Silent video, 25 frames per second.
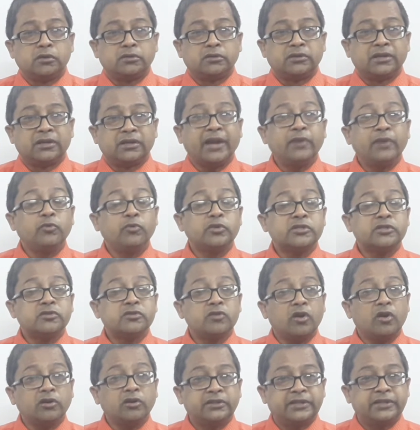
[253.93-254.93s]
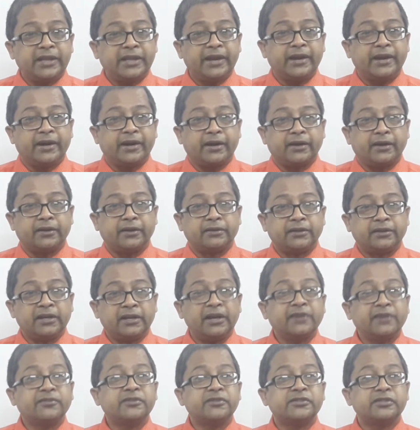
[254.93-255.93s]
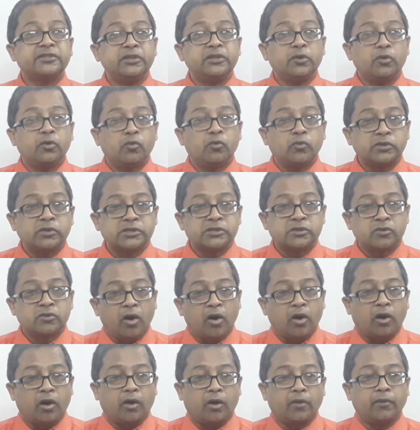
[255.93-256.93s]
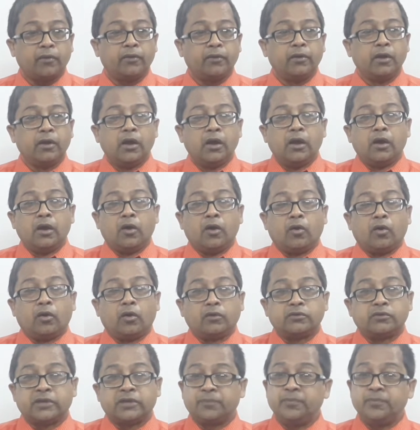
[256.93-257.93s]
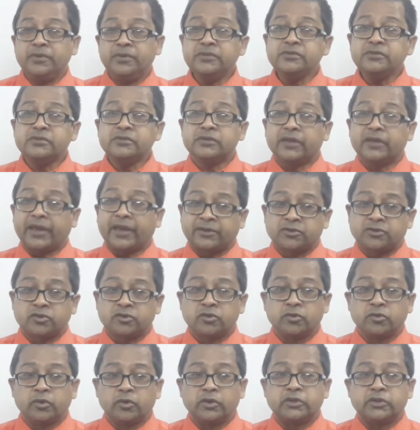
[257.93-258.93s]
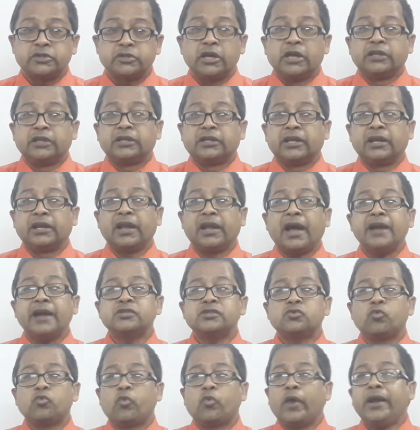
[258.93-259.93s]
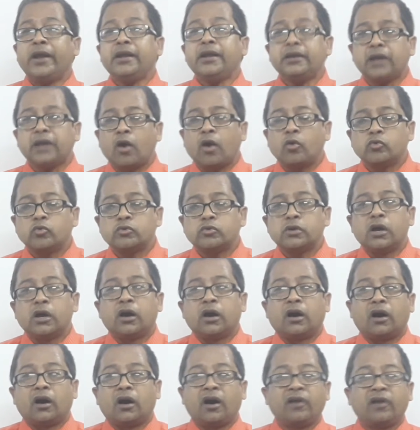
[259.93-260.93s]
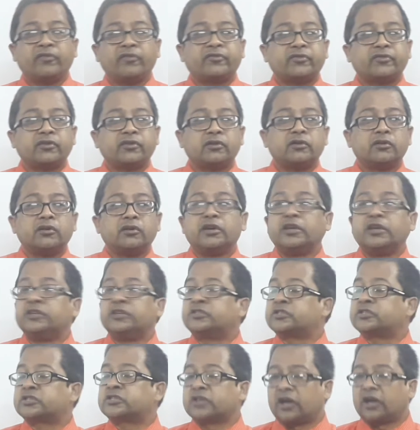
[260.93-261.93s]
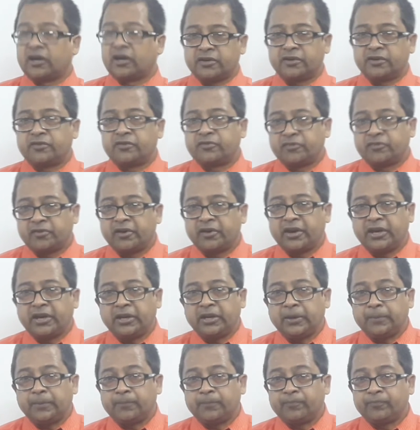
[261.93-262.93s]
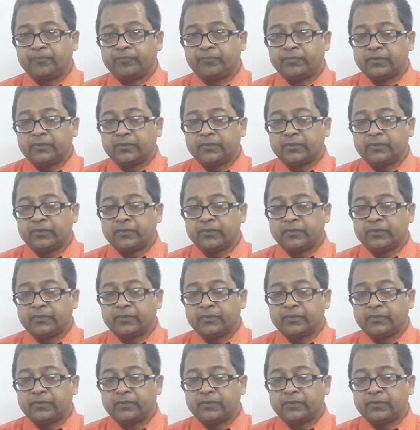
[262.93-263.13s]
The light was not there. The electricity was gone. That means extinguish. The lights went out after it started raining.